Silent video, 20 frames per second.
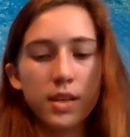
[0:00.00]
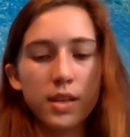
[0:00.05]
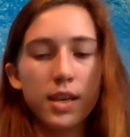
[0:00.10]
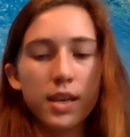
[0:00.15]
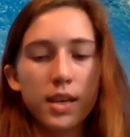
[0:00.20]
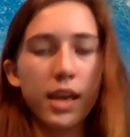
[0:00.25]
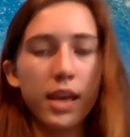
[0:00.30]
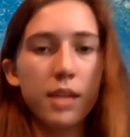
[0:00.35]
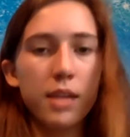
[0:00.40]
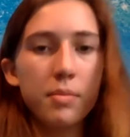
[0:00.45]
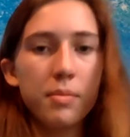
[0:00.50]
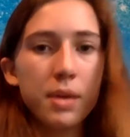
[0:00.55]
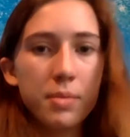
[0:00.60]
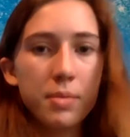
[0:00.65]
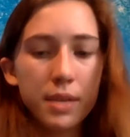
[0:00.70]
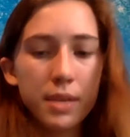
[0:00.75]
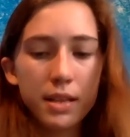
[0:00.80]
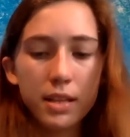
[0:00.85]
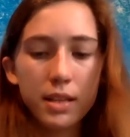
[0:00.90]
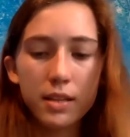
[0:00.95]
And it might be
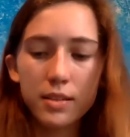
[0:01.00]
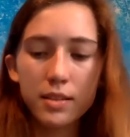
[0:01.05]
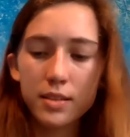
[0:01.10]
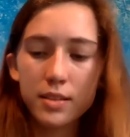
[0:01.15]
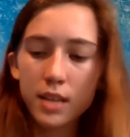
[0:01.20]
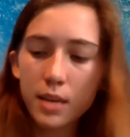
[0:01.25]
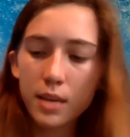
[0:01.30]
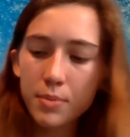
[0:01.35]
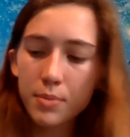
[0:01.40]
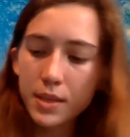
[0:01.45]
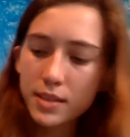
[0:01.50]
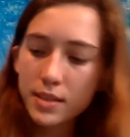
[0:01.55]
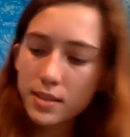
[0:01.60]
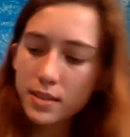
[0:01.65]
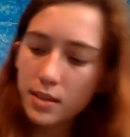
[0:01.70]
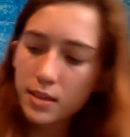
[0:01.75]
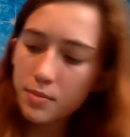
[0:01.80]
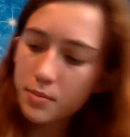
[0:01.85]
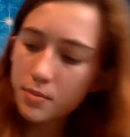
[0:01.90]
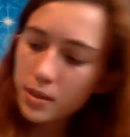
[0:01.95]
a little sloppy,
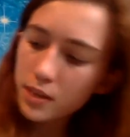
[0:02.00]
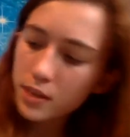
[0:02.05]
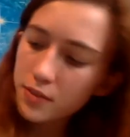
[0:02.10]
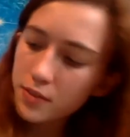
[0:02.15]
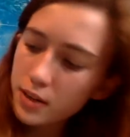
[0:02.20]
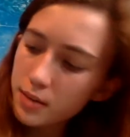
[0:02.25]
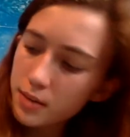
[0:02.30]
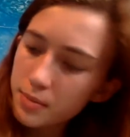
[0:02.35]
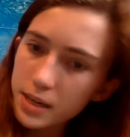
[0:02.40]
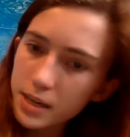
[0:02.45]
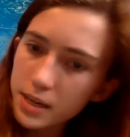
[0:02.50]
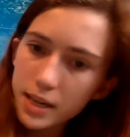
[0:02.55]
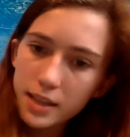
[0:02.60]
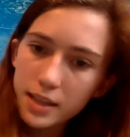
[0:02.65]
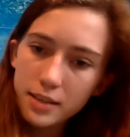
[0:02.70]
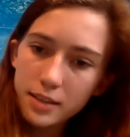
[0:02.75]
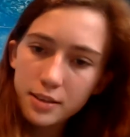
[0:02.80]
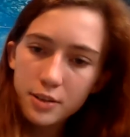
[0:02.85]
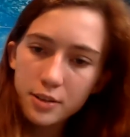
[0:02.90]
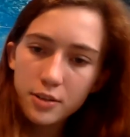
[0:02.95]
see, even on
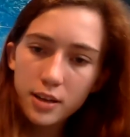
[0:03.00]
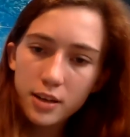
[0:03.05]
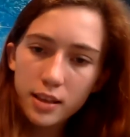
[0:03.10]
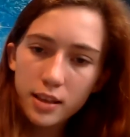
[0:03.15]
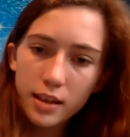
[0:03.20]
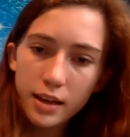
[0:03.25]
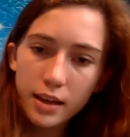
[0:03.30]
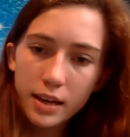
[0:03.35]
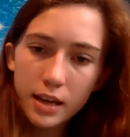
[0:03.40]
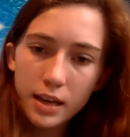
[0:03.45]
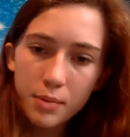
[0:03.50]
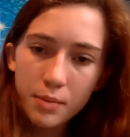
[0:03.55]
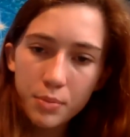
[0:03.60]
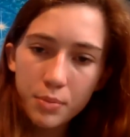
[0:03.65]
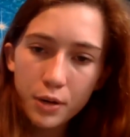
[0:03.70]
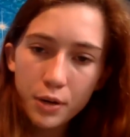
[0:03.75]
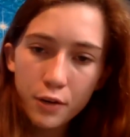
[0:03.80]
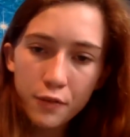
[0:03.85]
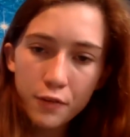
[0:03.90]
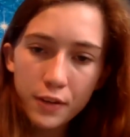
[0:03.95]
mine, they're not lining up
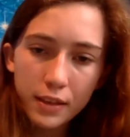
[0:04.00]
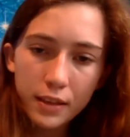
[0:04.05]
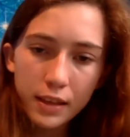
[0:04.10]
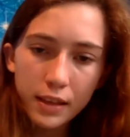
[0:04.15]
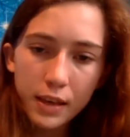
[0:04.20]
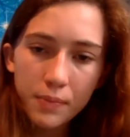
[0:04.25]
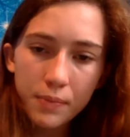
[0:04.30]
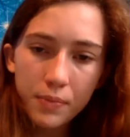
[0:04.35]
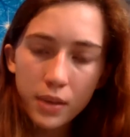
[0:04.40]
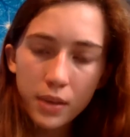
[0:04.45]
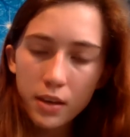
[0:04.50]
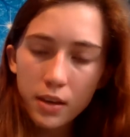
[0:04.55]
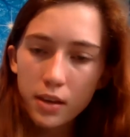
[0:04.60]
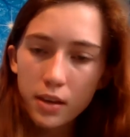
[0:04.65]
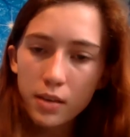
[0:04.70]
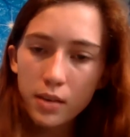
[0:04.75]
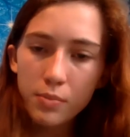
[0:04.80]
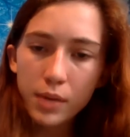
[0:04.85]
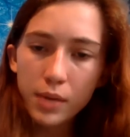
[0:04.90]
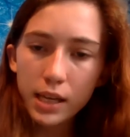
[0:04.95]
perfectly.
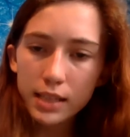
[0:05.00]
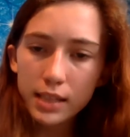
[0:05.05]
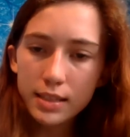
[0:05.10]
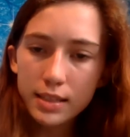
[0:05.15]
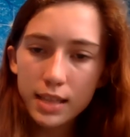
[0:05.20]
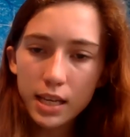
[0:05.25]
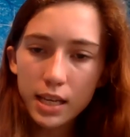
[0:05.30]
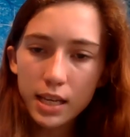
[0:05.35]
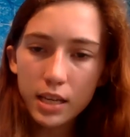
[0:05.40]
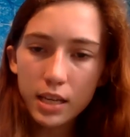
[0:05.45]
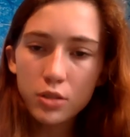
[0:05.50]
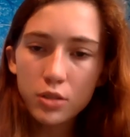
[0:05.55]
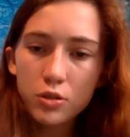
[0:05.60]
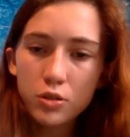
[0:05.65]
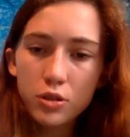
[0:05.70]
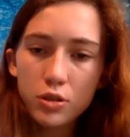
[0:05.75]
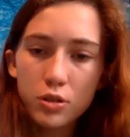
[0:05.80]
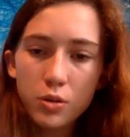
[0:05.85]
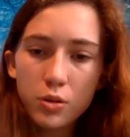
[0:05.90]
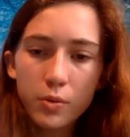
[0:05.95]
Biggest thing is you
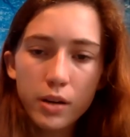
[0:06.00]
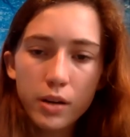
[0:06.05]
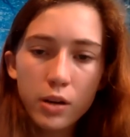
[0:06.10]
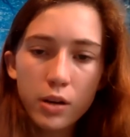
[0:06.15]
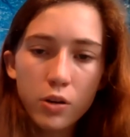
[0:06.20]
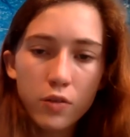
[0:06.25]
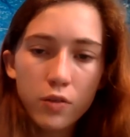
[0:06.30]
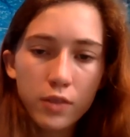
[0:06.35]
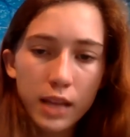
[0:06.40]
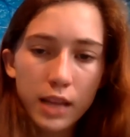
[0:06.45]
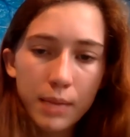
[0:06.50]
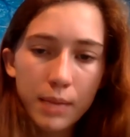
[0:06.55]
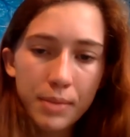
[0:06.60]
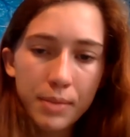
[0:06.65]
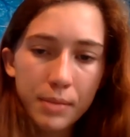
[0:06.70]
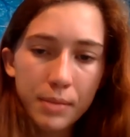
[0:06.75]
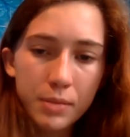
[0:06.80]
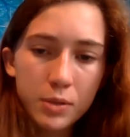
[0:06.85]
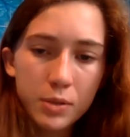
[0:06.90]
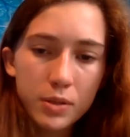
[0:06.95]
just don't want to overlap
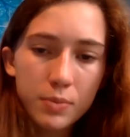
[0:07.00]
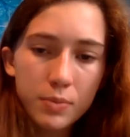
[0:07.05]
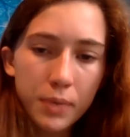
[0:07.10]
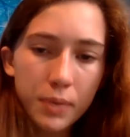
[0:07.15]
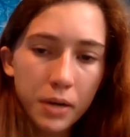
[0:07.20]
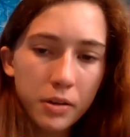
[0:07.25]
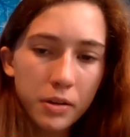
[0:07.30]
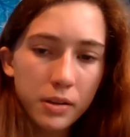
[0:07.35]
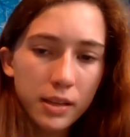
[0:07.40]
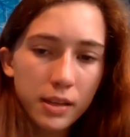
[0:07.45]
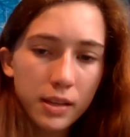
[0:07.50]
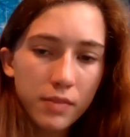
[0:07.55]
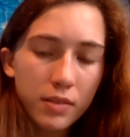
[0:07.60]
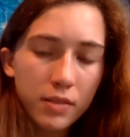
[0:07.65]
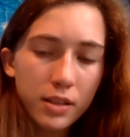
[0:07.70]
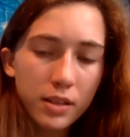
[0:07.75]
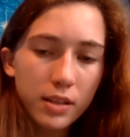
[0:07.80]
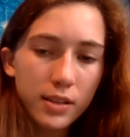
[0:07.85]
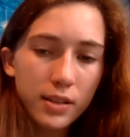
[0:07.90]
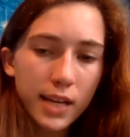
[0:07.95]
them. So it's better to leave a
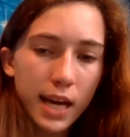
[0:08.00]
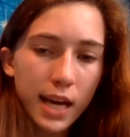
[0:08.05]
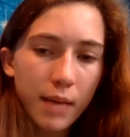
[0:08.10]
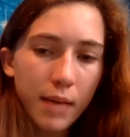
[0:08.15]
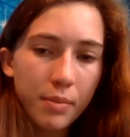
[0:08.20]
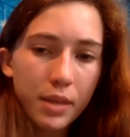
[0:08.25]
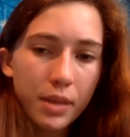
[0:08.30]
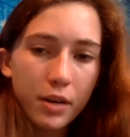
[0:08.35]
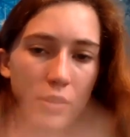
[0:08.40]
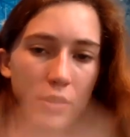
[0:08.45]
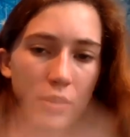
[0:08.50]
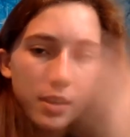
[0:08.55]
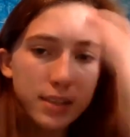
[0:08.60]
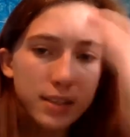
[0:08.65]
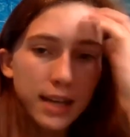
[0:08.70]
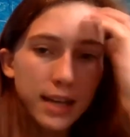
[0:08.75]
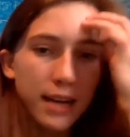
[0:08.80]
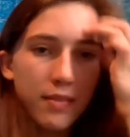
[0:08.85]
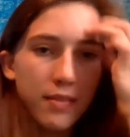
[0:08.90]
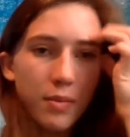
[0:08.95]
little gap there than to
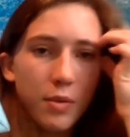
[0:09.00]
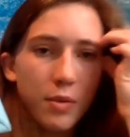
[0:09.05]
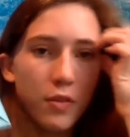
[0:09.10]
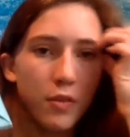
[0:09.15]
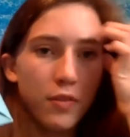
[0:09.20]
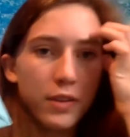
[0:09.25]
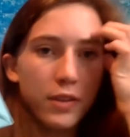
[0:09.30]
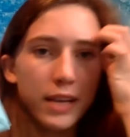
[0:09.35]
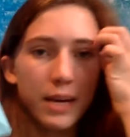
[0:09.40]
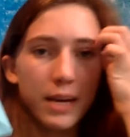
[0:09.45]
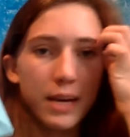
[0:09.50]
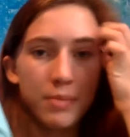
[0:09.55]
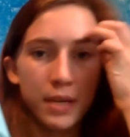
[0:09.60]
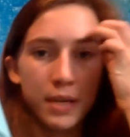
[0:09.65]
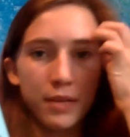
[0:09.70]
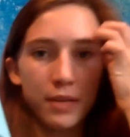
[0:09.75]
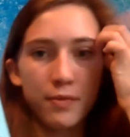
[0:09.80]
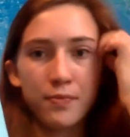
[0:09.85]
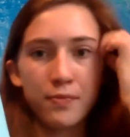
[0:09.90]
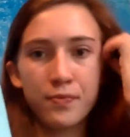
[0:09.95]
have them
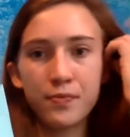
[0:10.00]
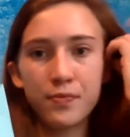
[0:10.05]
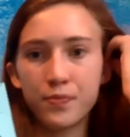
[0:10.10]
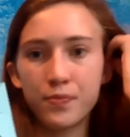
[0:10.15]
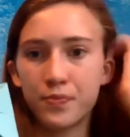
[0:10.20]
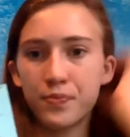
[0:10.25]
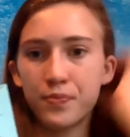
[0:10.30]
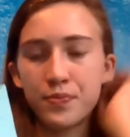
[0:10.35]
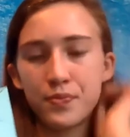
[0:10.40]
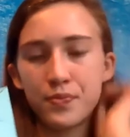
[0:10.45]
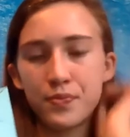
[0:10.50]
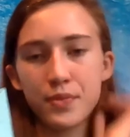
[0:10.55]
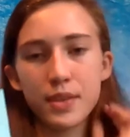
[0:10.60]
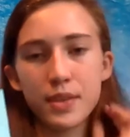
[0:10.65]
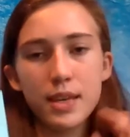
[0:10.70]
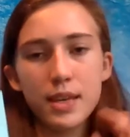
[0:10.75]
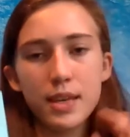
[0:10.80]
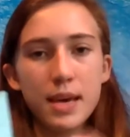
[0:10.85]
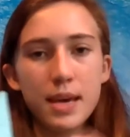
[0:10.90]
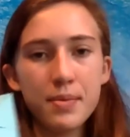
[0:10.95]
overlapping.
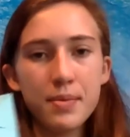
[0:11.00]
Okay?